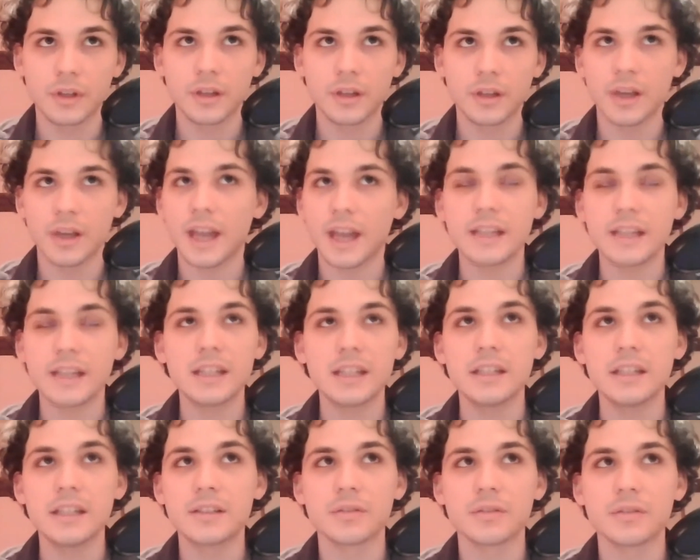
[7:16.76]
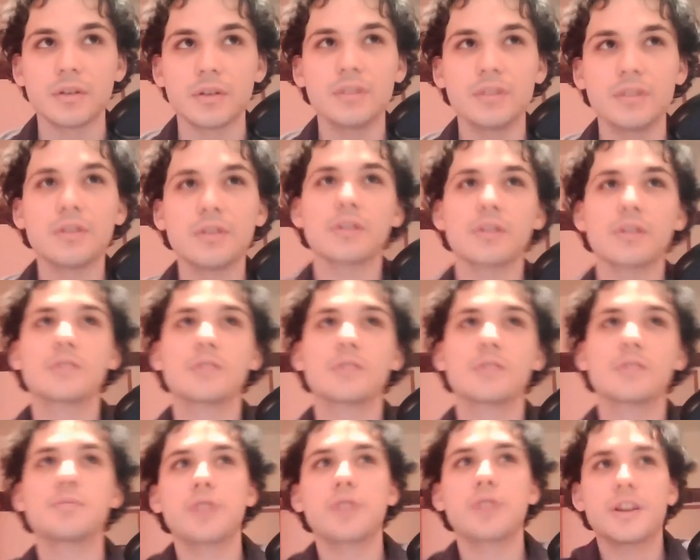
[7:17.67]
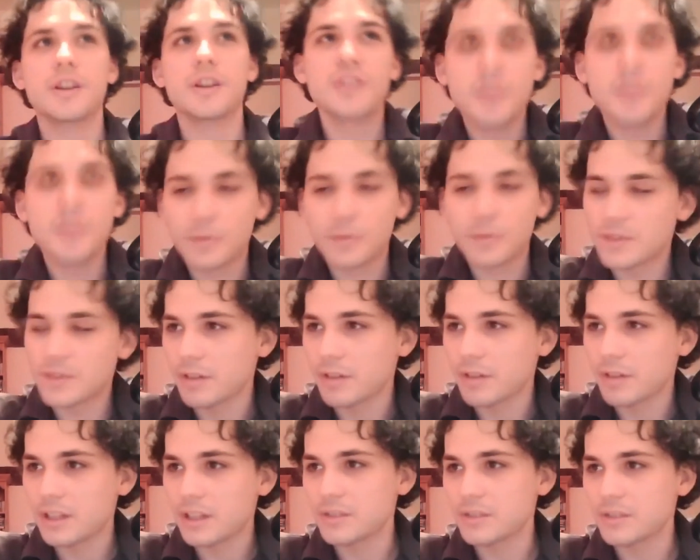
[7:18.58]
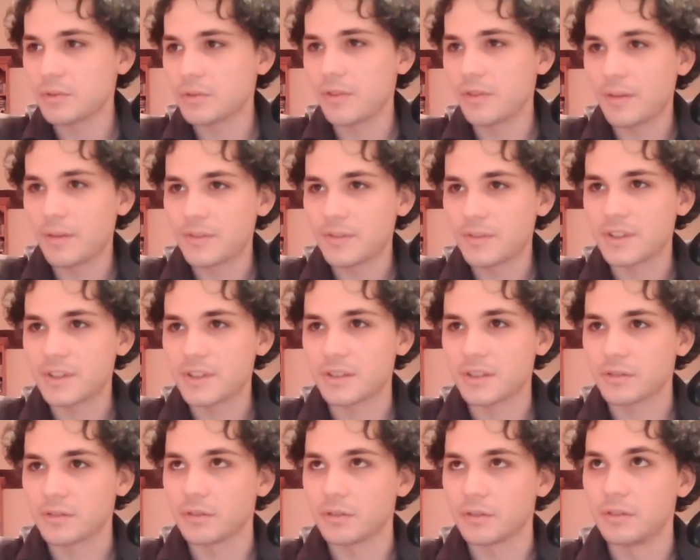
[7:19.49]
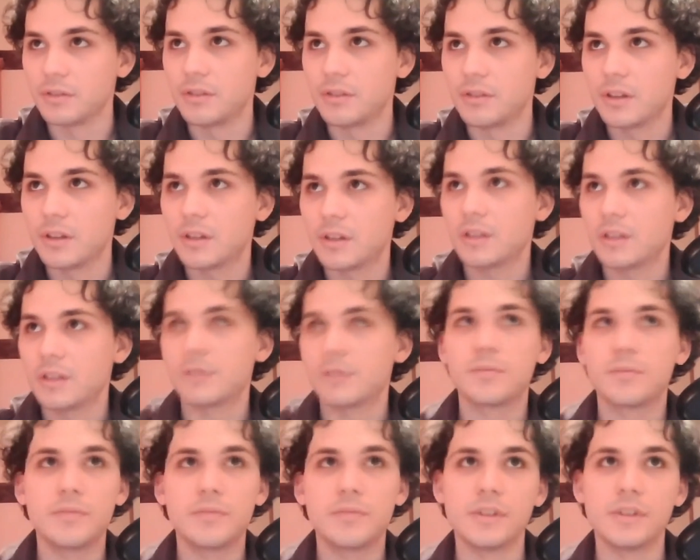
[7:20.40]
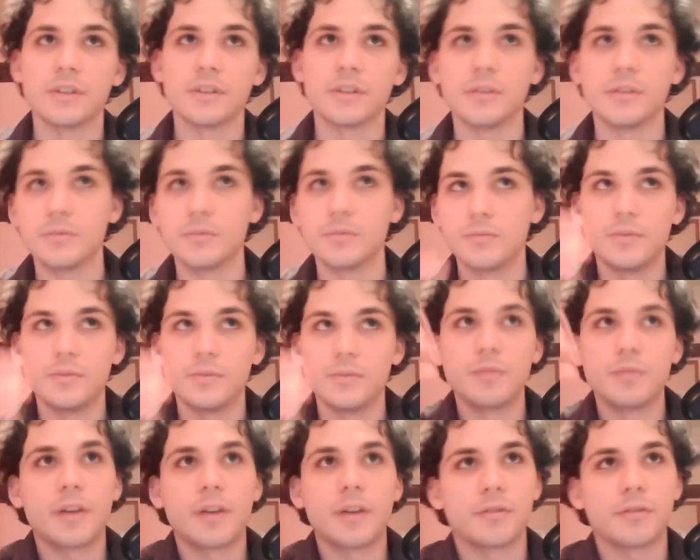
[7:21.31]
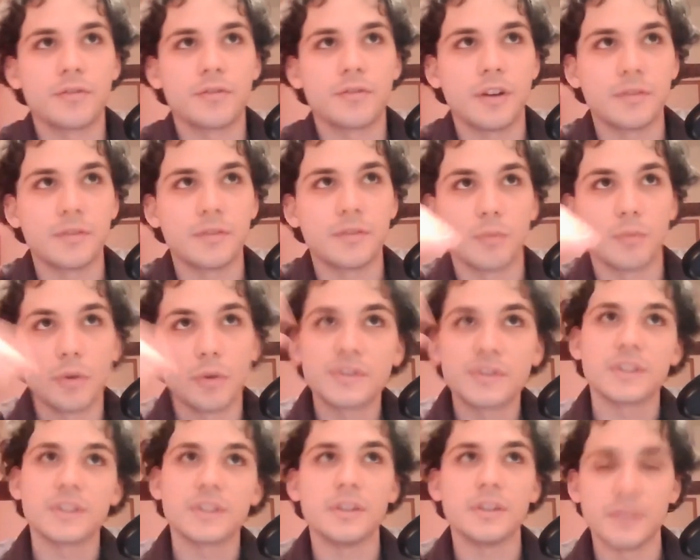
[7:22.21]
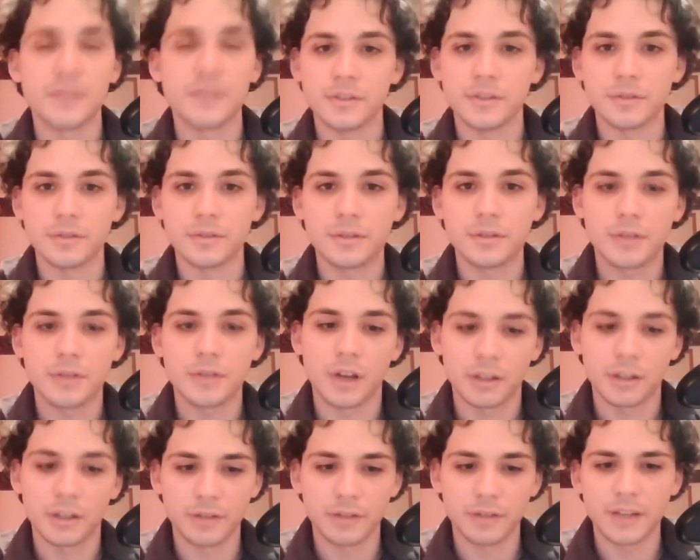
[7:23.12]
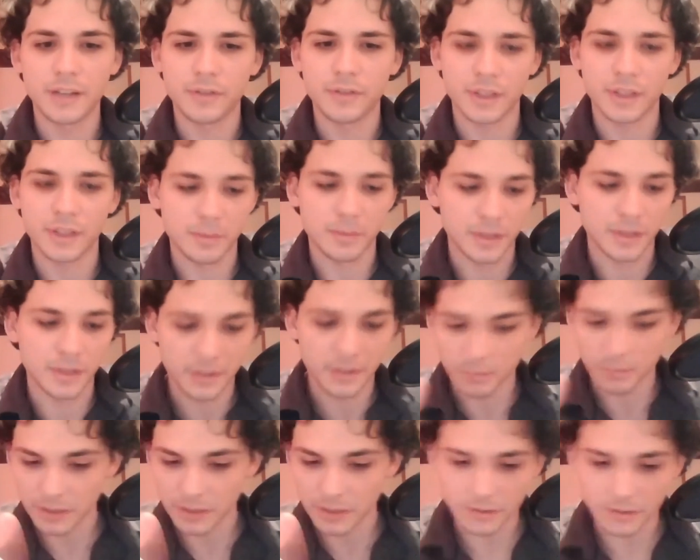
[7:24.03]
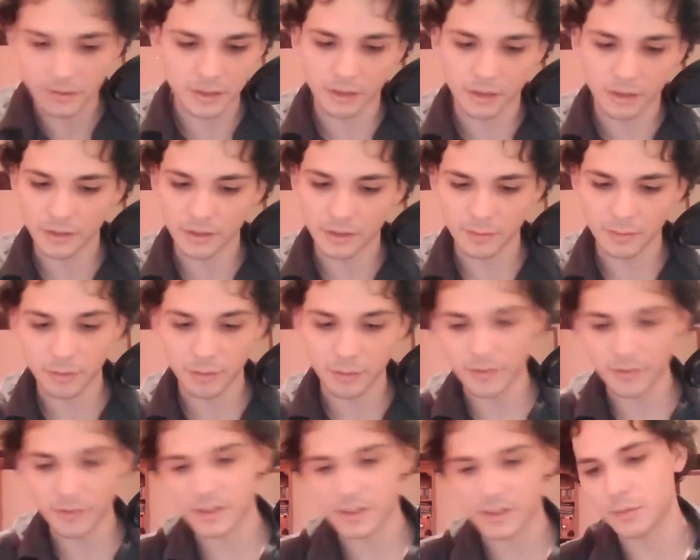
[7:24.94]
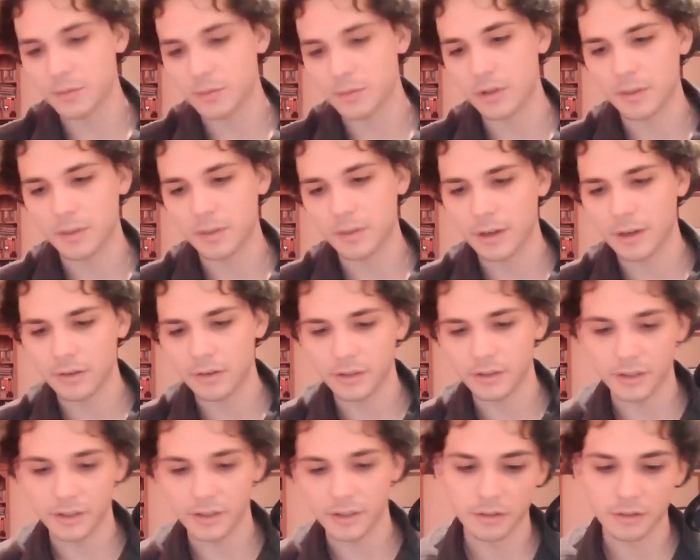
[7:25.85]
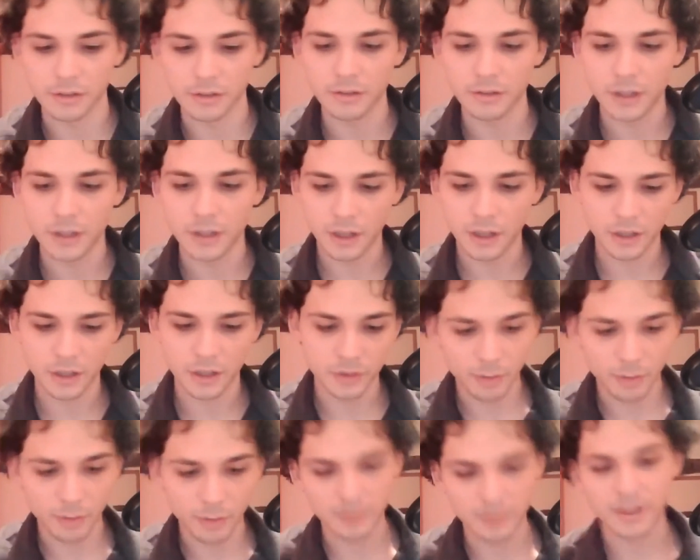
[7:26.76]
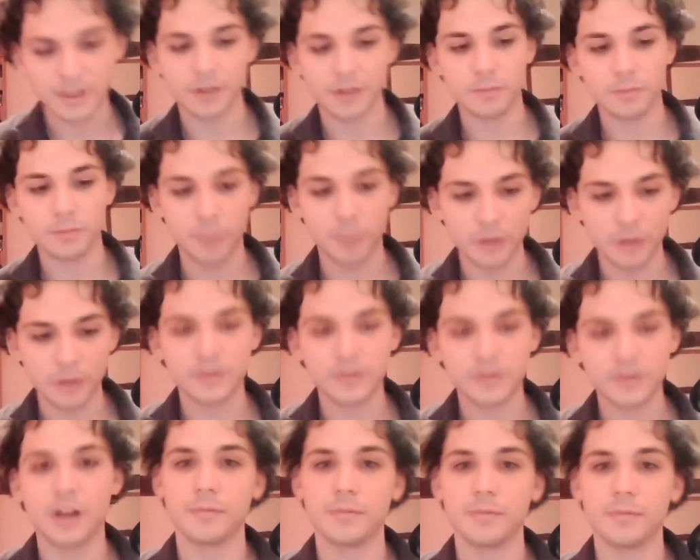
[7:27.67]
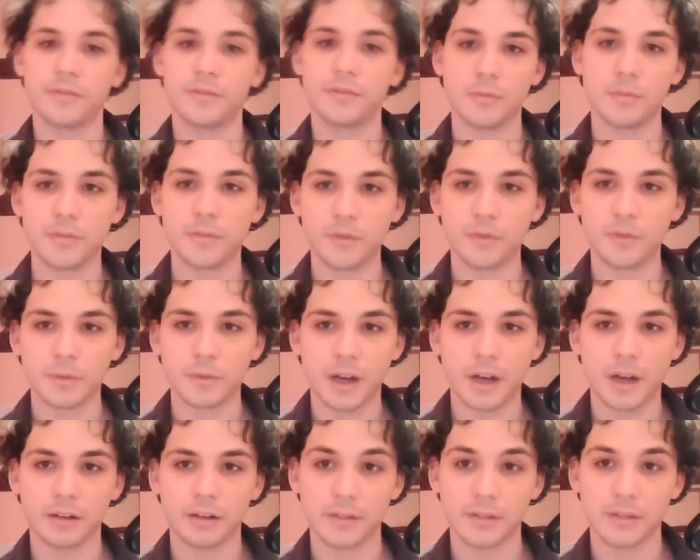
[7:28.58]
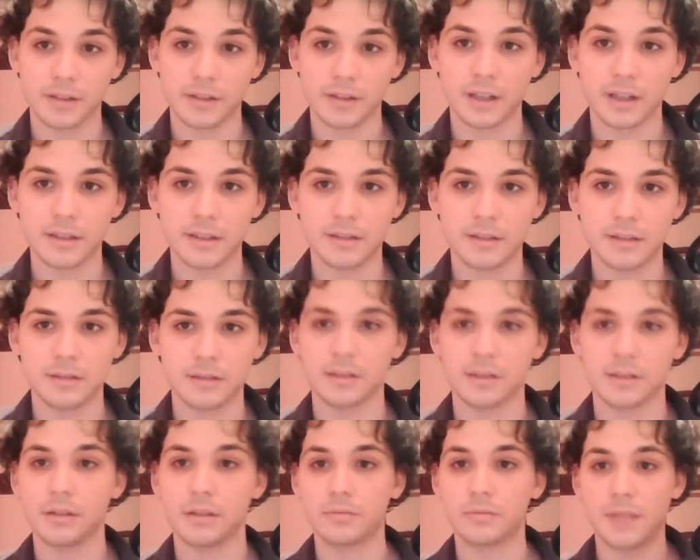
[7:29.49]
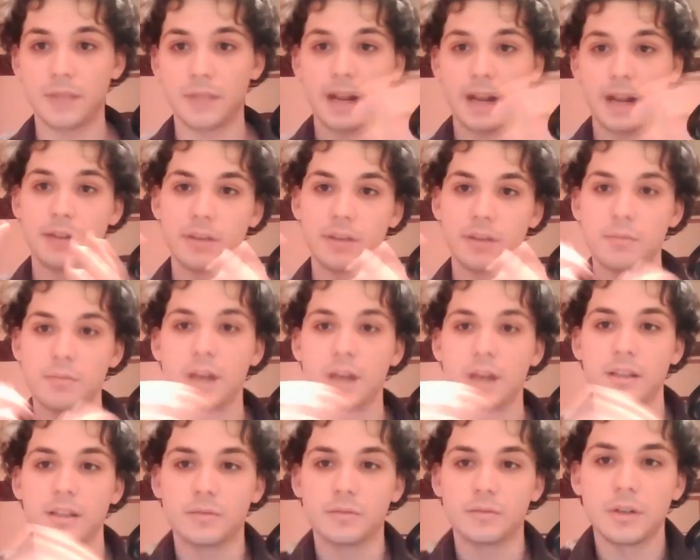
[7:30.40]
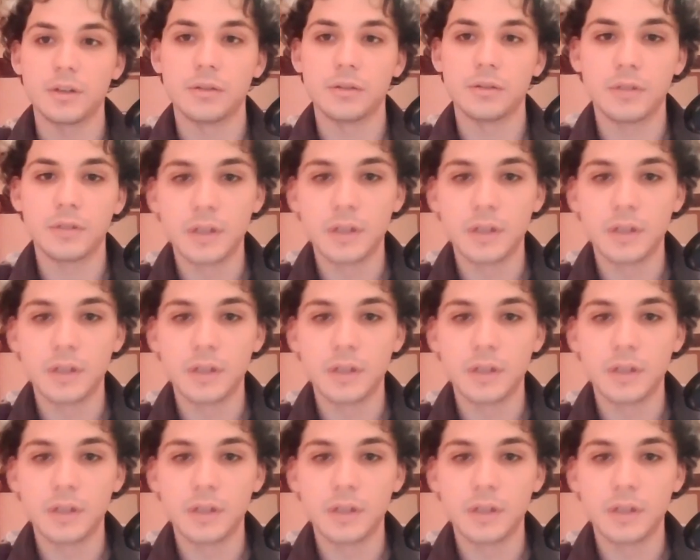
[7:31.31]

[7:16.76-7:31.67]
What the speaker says: any sort, not pressure, but was there any sort of emphasis on, you know, your mother and father wanting you to do creative things? Because as we, you know, as we previously spoke about, you know, your mum and dad both come from performing backgrounds, and that's, you know, how they met as well.